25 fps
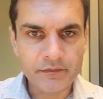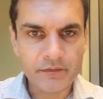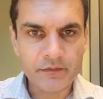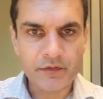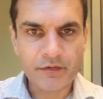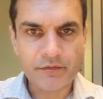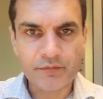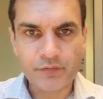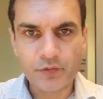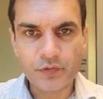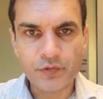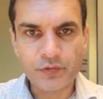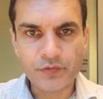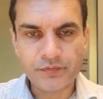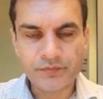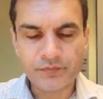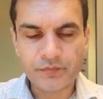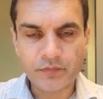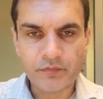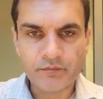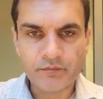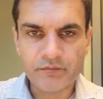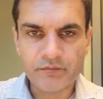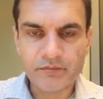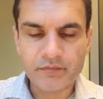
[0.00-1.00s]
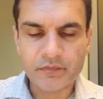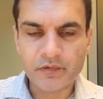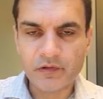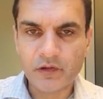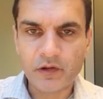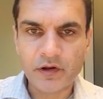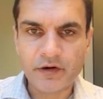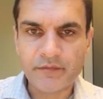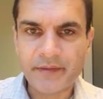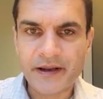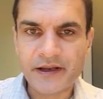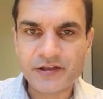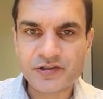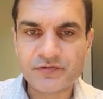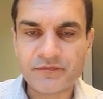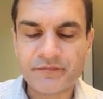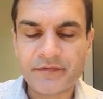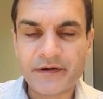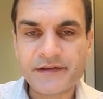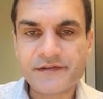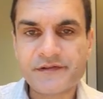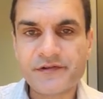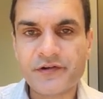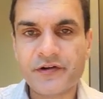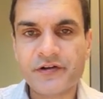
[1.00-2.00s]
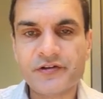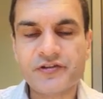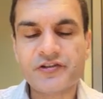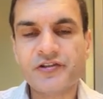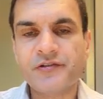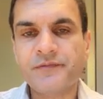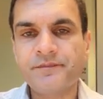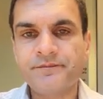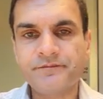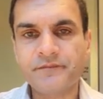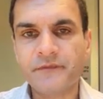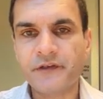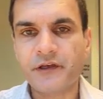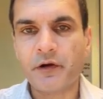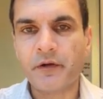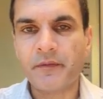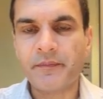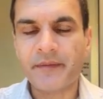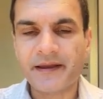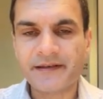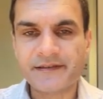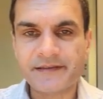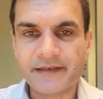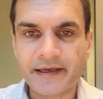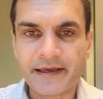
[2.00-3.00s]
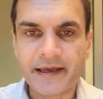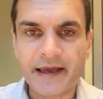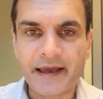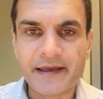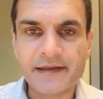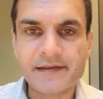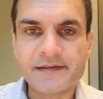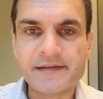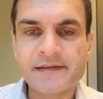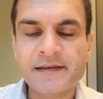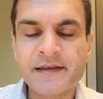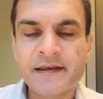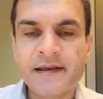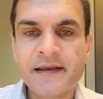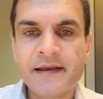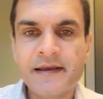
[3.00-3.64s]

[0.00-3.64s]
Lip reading: through a lot of management research going back decades,